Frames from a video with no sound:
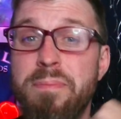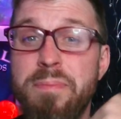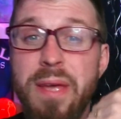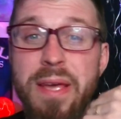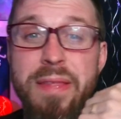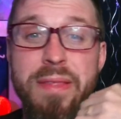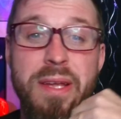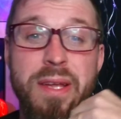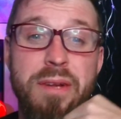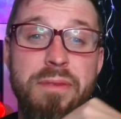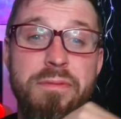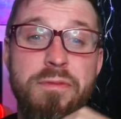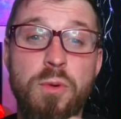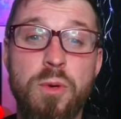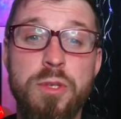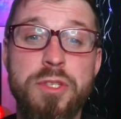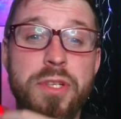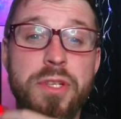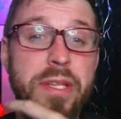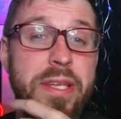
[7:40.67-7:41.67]
and then
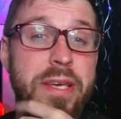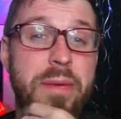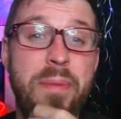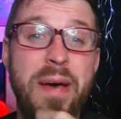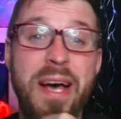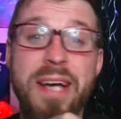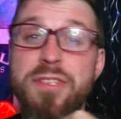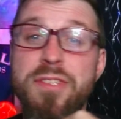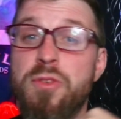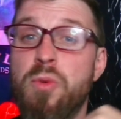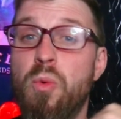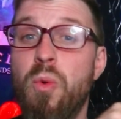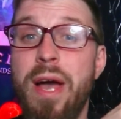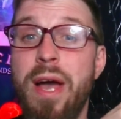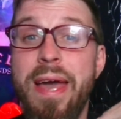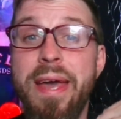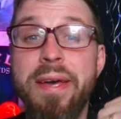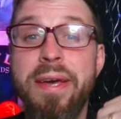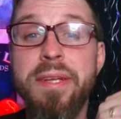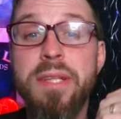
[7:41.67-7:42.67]
unfortunately he passed
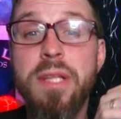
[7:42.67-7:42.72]
away.